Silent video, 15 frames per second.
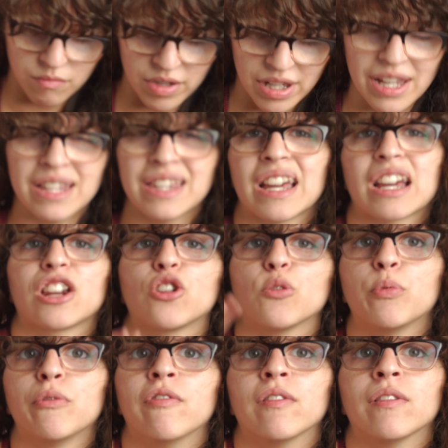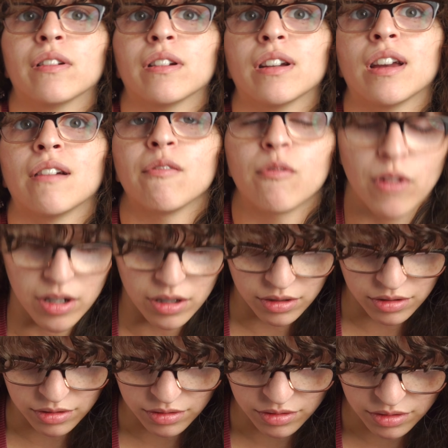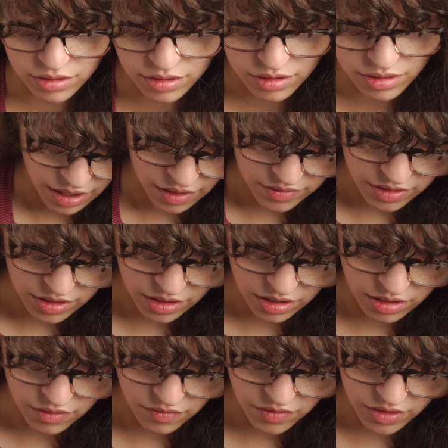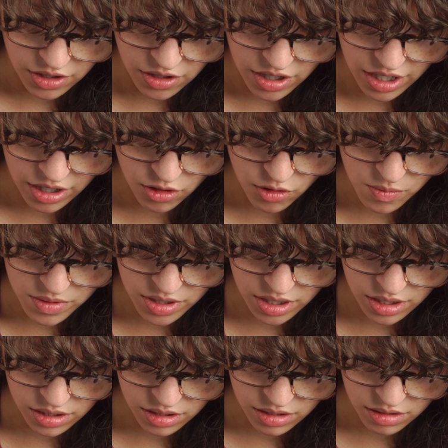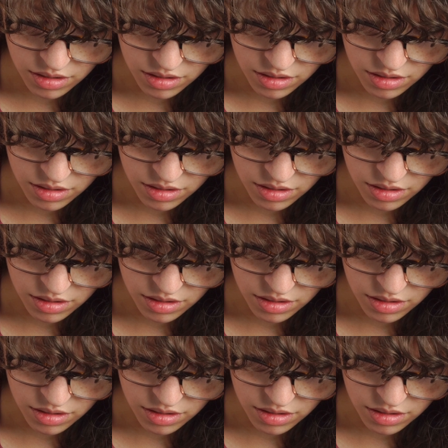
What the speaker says: but it's not gonna go everywhere. I have to figure out how to open this.